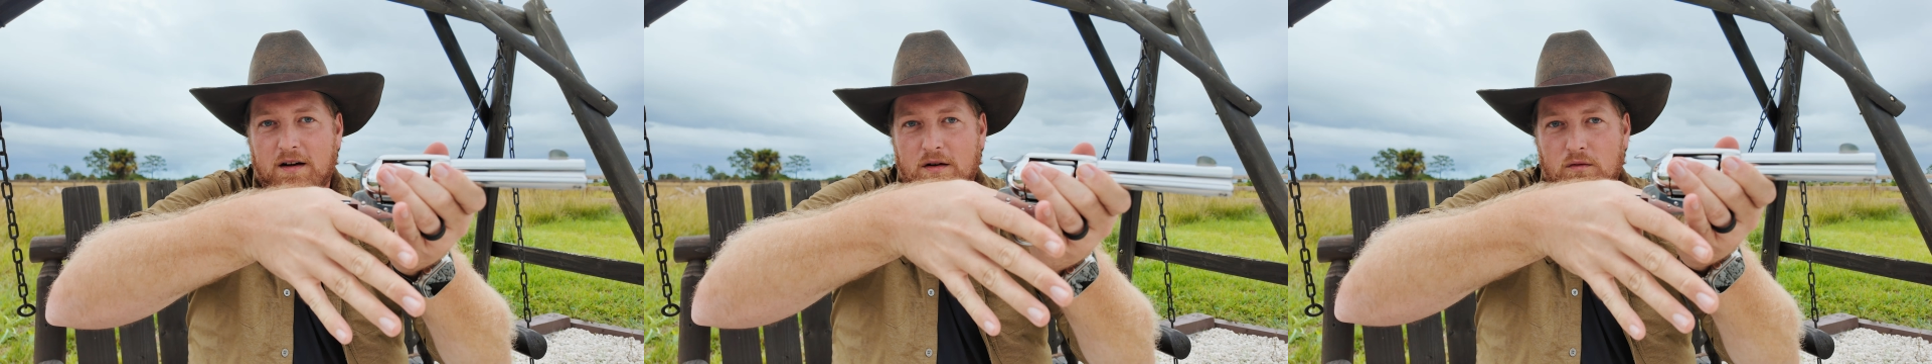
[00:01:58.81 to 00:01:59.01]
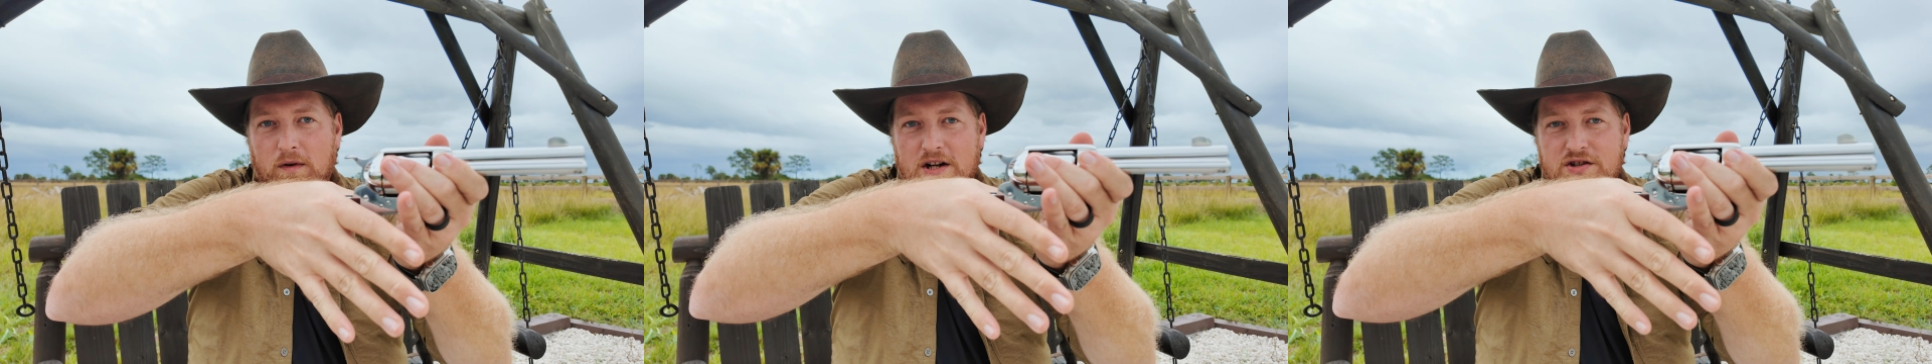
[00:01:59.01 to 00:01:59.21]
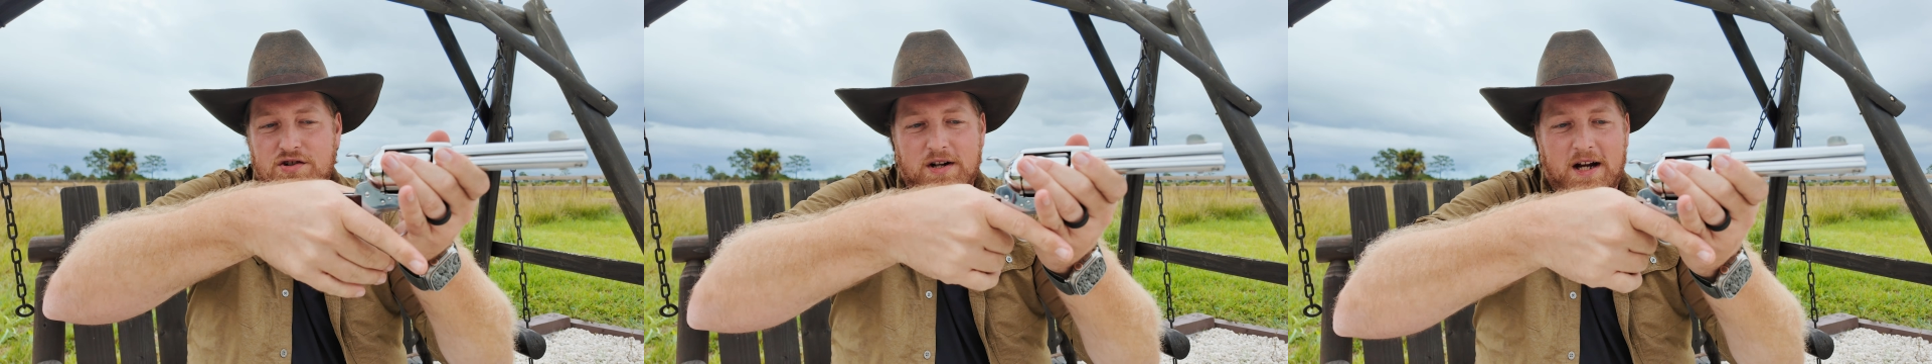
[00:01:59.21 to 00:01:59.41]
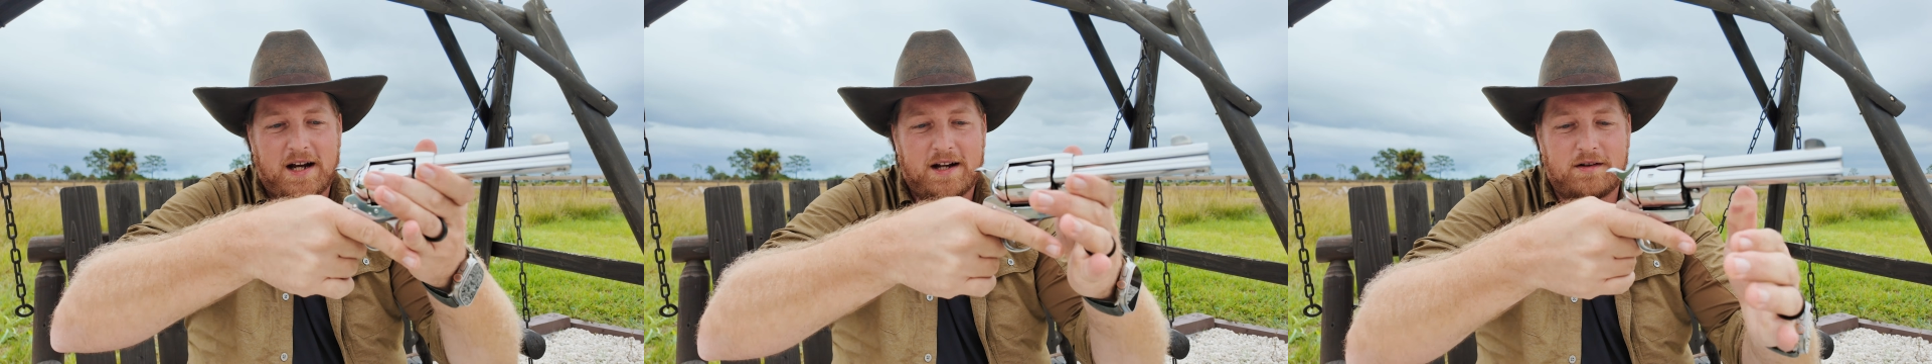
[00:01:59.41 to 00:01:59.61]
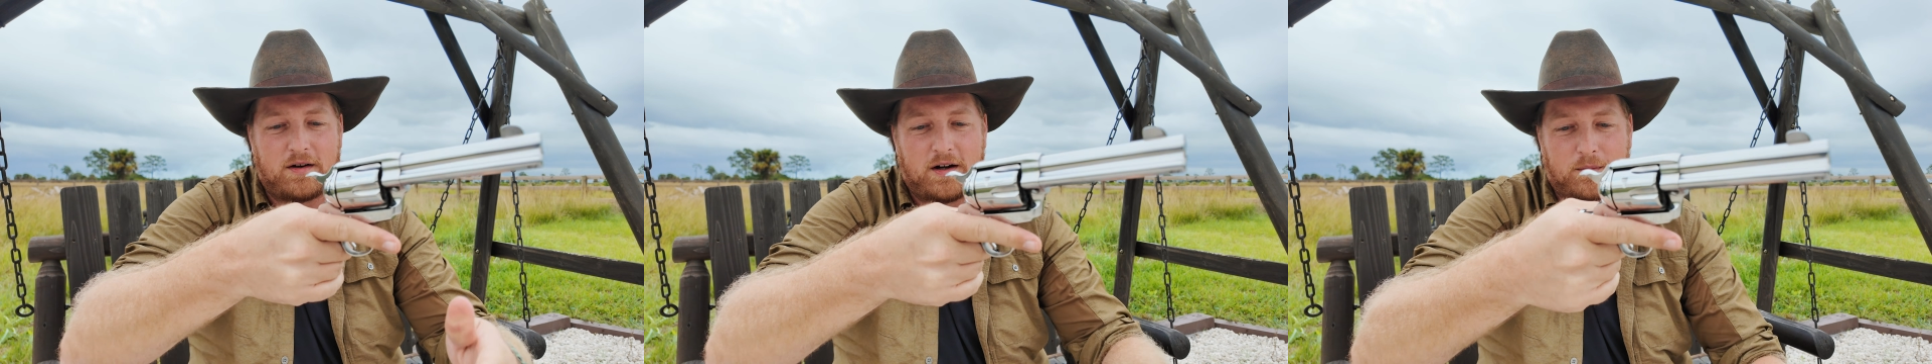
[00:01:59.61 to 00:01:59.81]
rest your
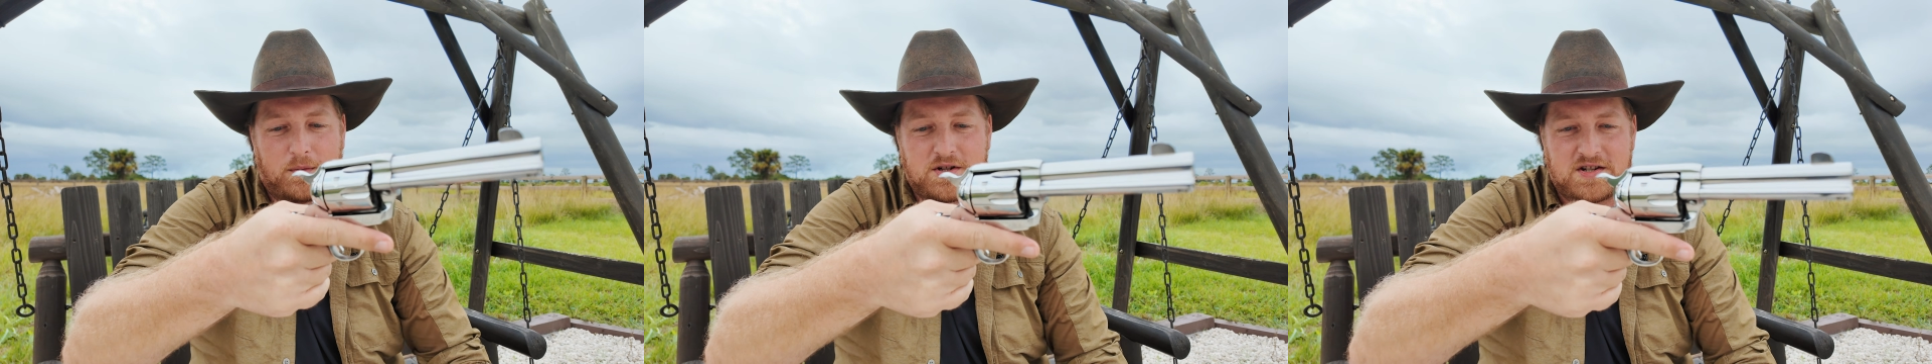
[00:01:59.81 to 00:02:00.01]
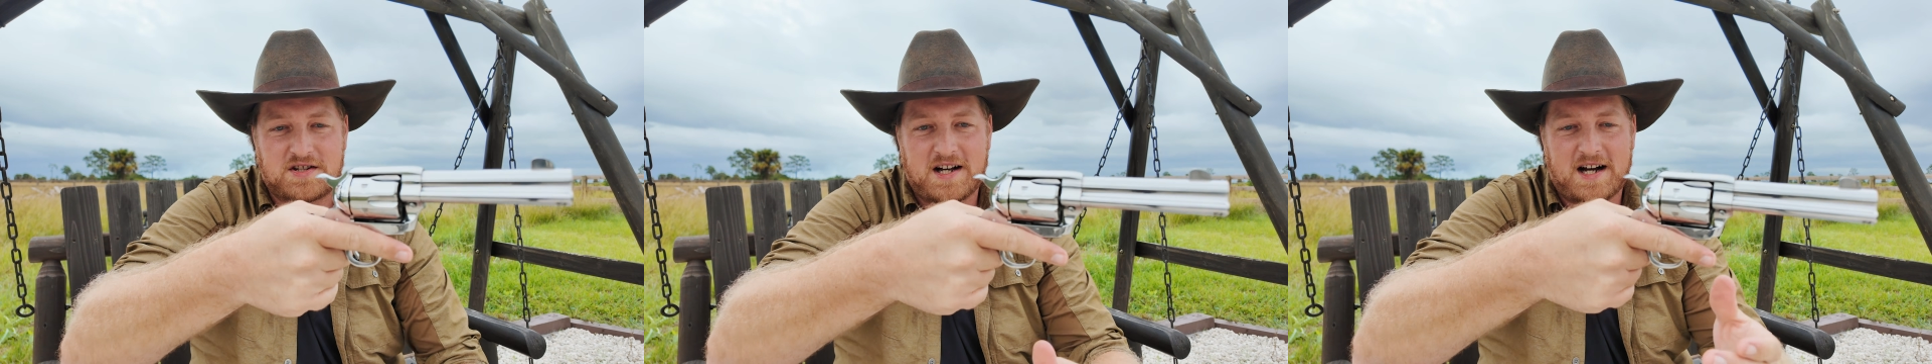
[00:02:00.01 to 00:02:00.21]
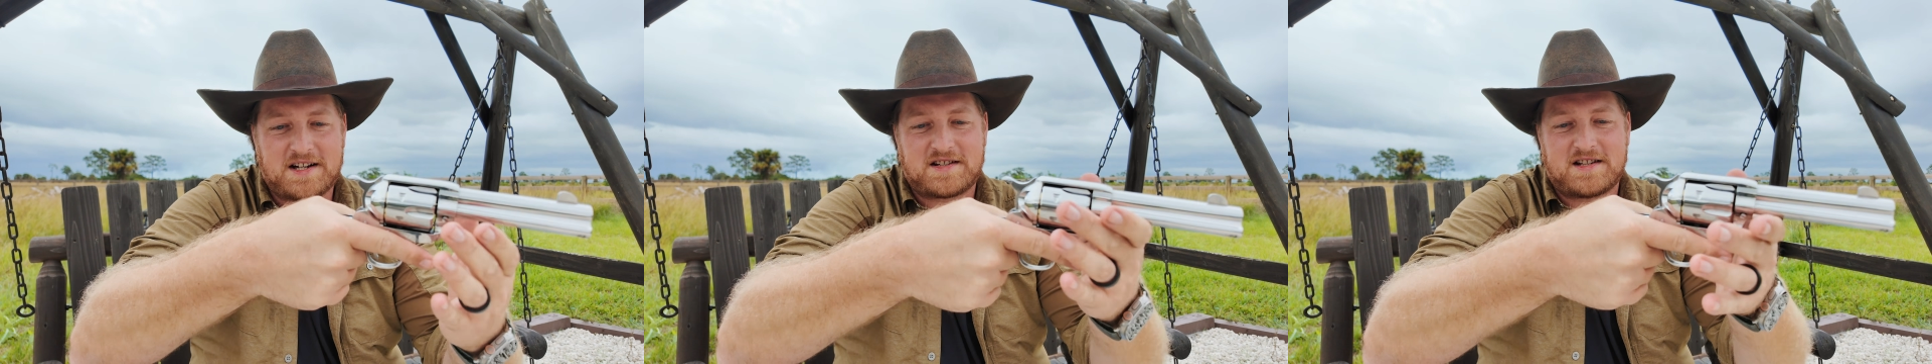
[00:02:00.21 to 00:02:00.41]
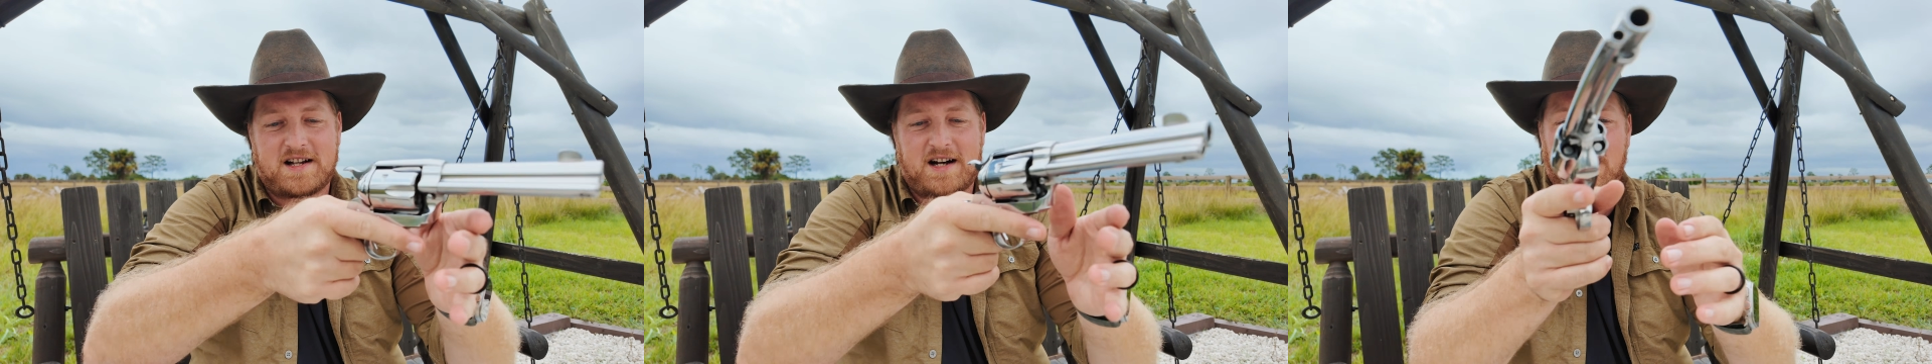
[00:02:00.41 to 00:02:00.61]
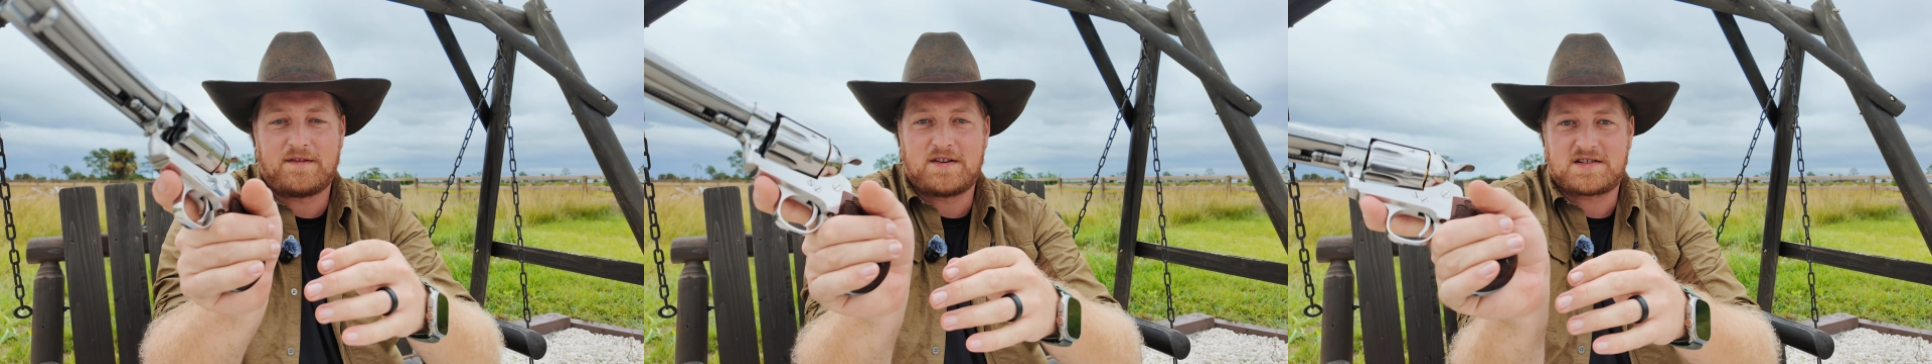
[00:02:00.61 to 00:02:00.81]
hand on, which is nice. And then
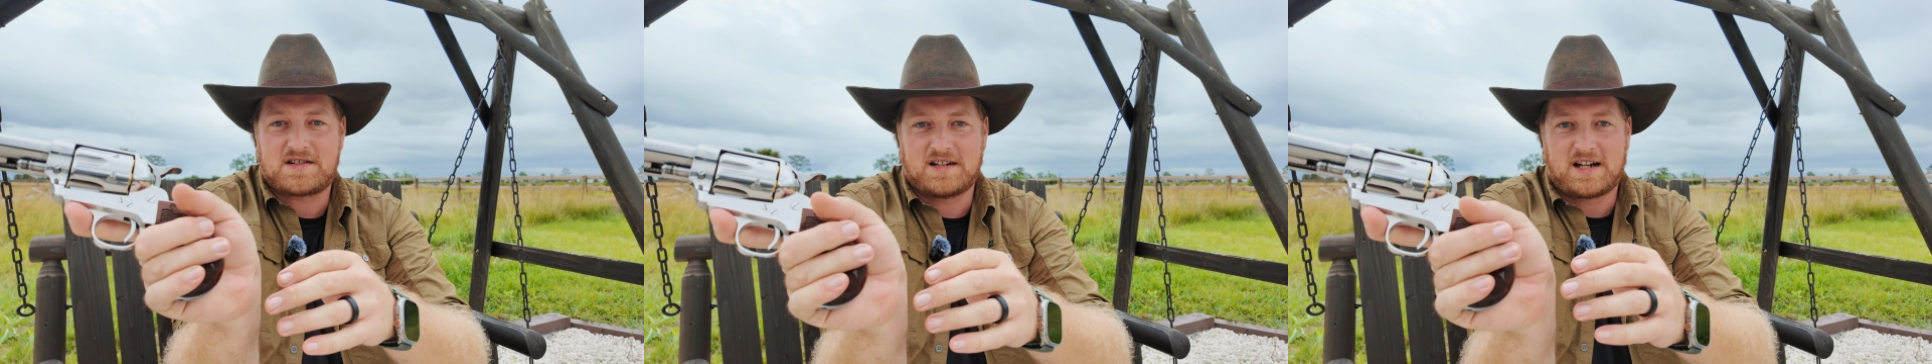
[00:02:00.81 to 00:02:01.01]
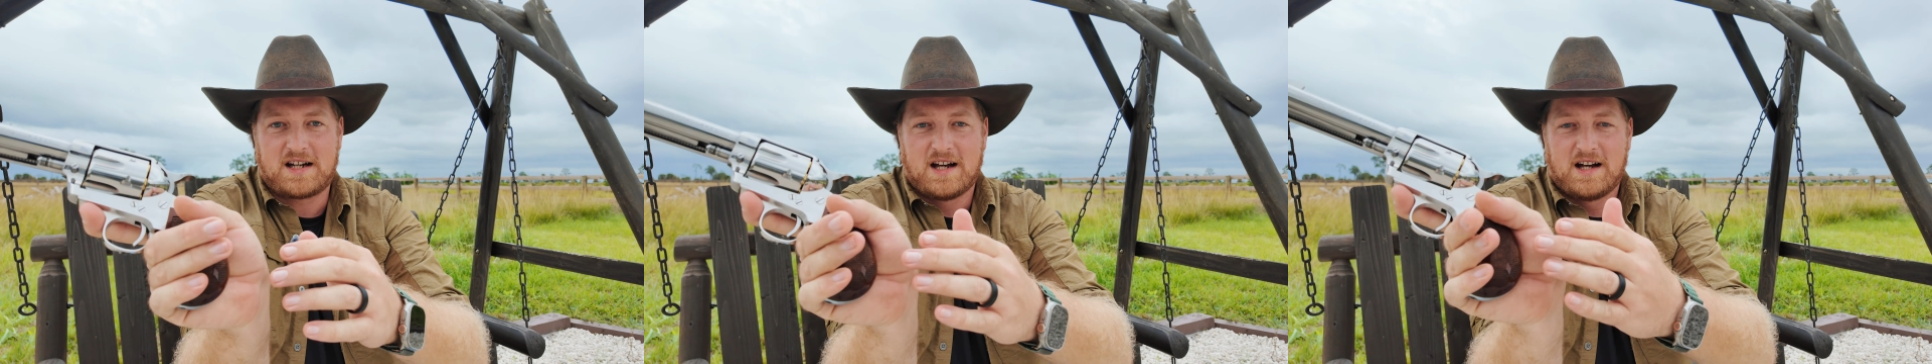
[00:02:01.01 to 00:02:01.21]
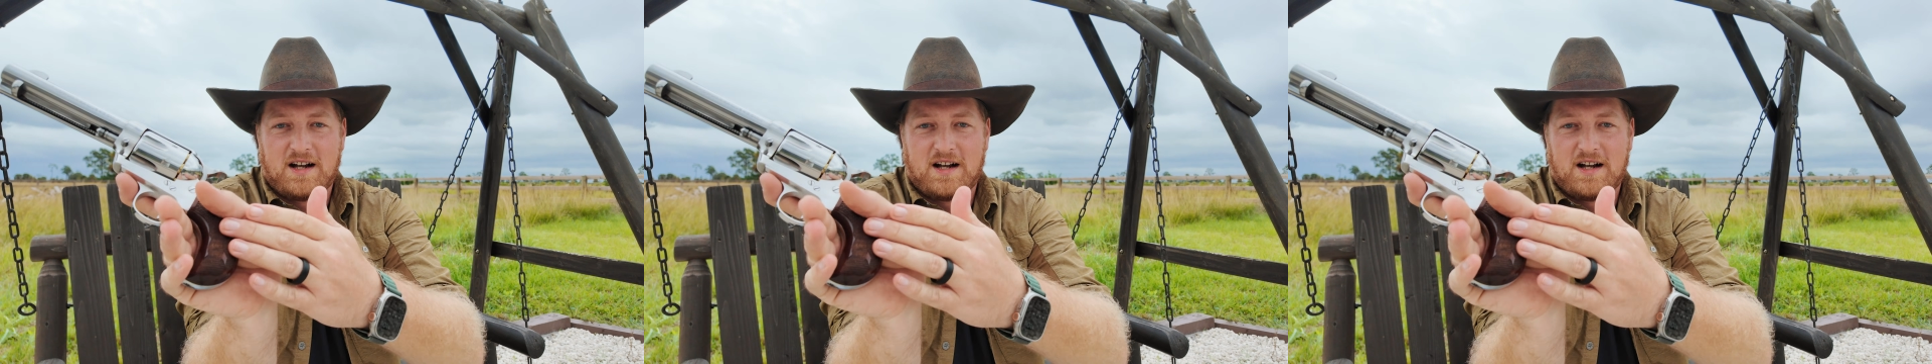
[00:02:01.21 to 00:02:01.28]
obviously